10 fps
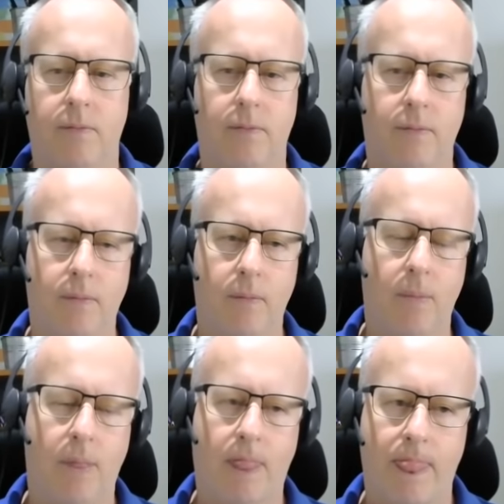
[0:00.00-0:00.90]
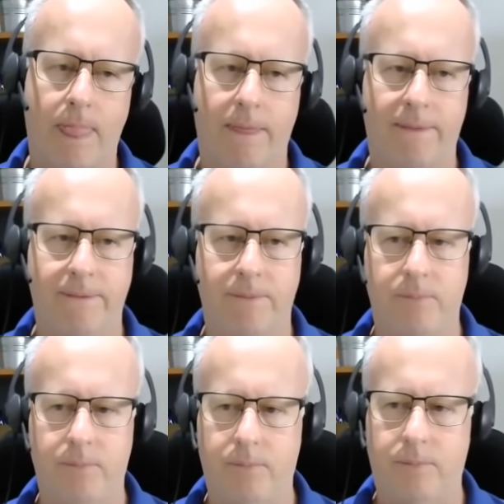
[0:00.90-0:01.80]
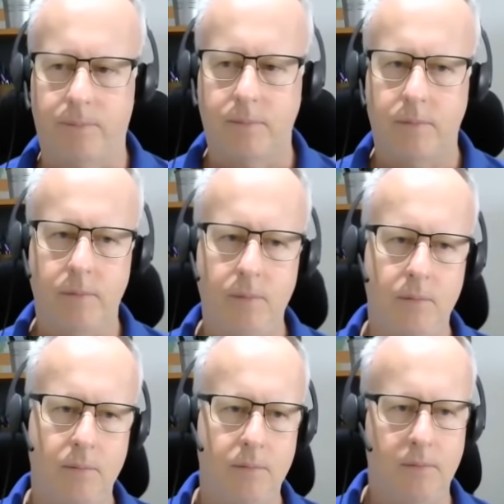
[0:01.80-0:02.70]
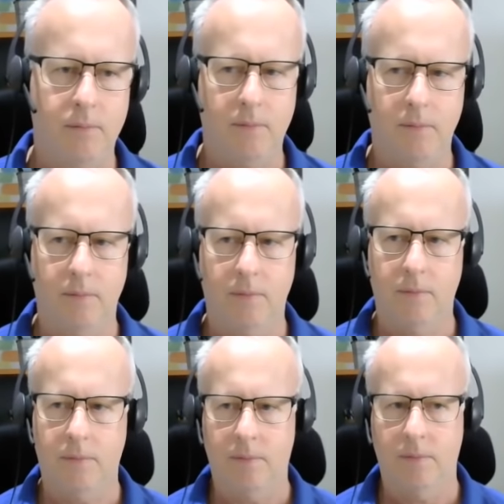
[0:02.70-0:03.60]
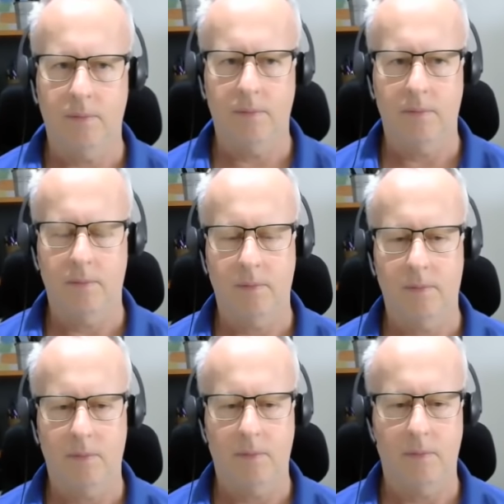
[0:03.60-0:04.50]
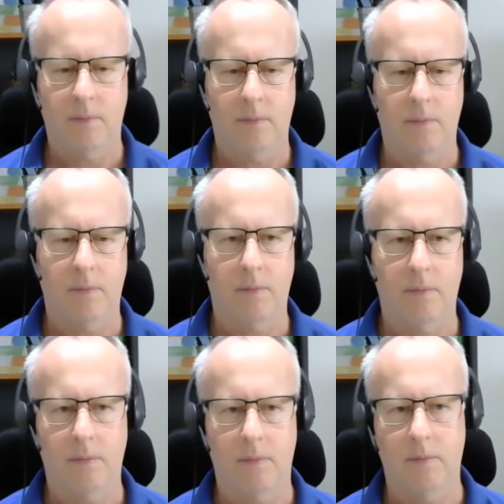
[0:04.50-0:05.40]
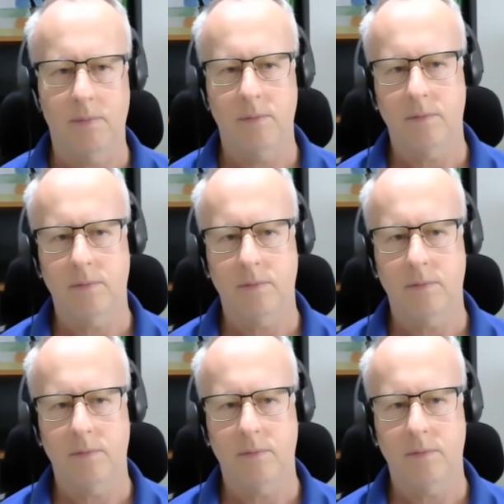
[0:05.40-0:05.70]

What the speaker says: [no speech]